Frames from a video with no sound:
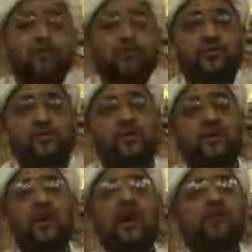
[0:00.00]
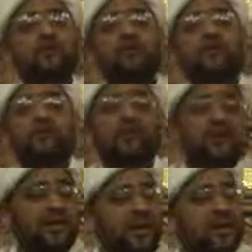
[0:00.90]
told you to do? Have you done what
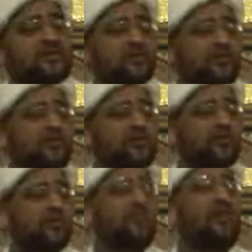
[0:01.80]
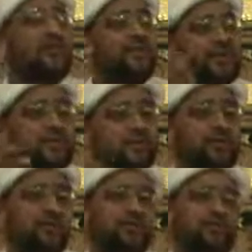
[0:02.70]
Allah has told you to do? This
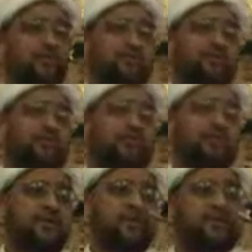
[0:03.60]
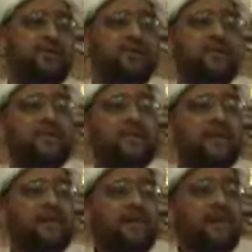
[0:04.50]
is what's more important.
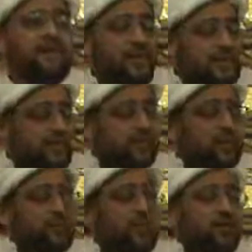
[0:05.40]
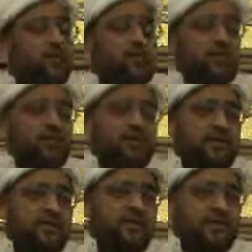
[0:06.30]
This is what's more
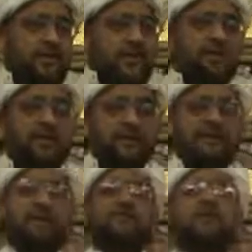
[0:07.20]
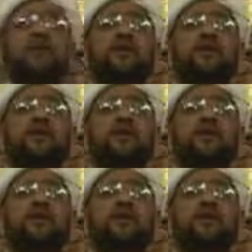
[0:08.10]
important. My friends,